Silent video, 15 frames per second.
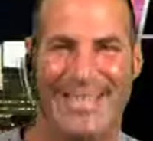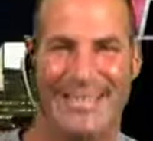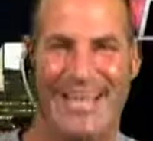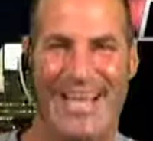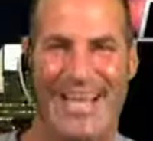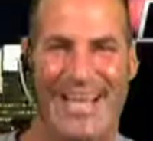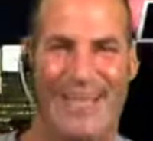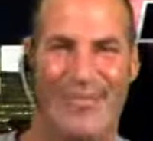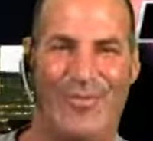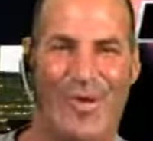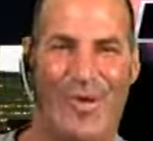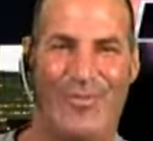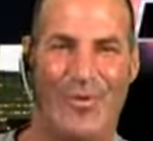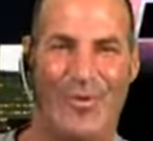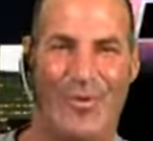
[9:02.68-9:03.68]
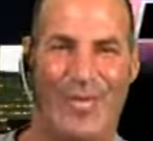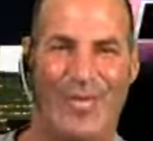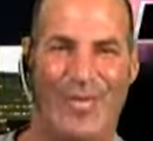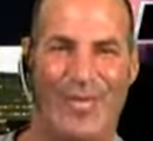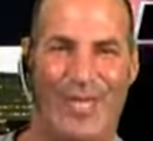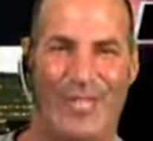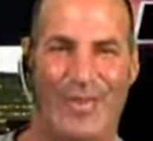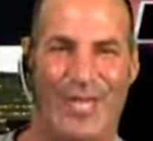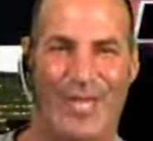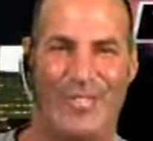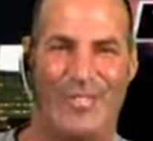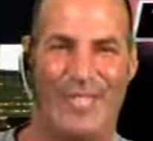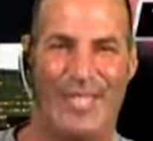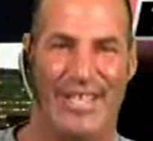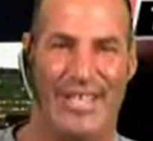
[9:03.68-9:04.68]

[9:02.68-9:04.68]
You got it. Roger Wehrli's interrogation